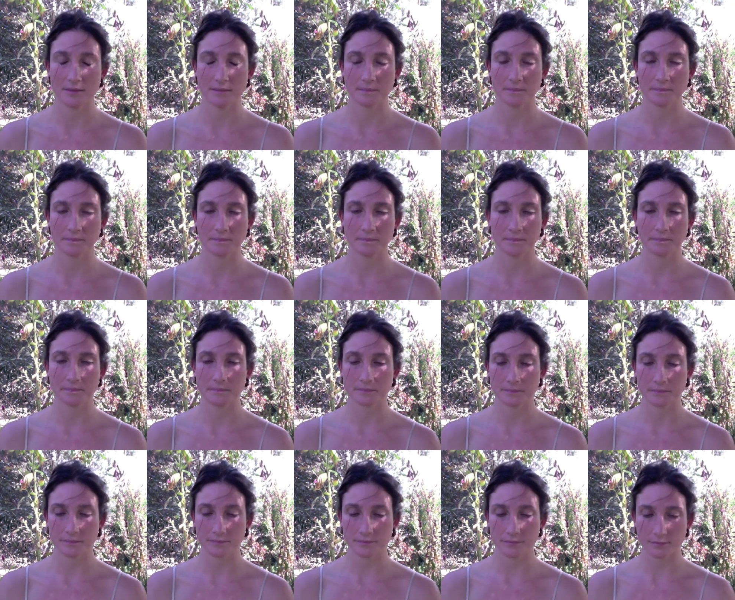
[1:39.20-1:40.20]

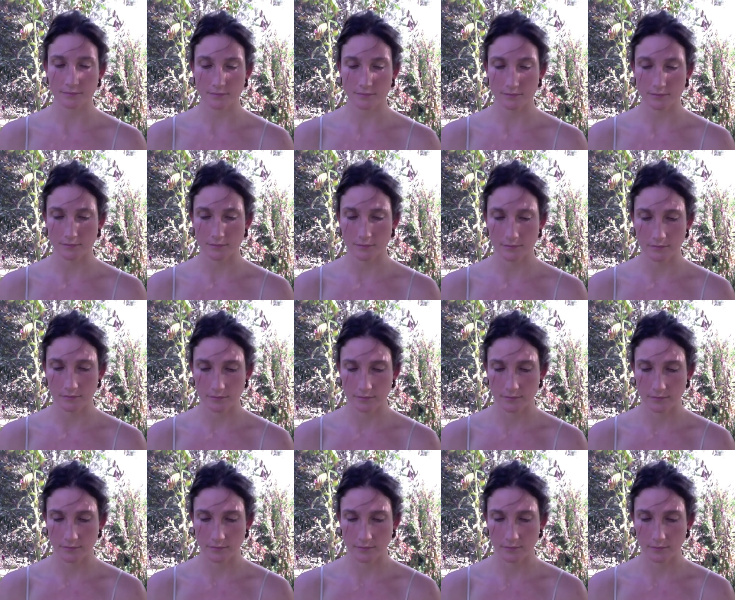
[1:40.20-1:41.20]

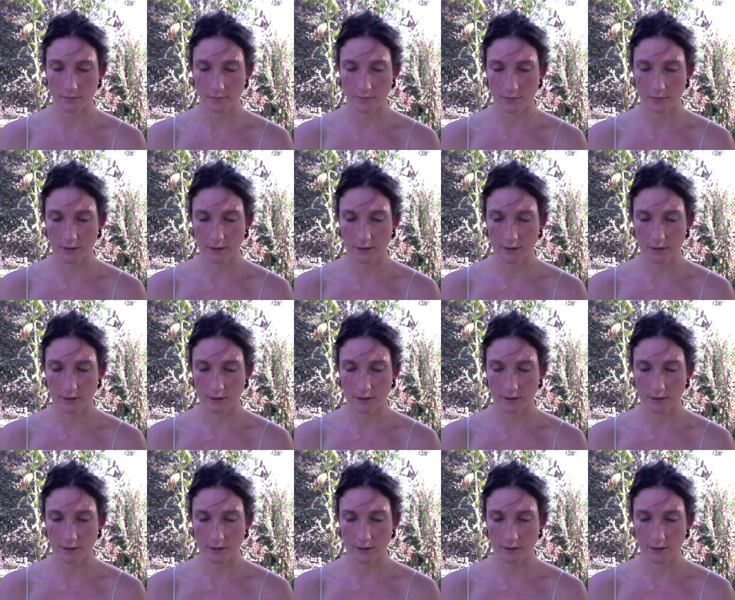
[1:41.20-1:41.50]
Nothing is said.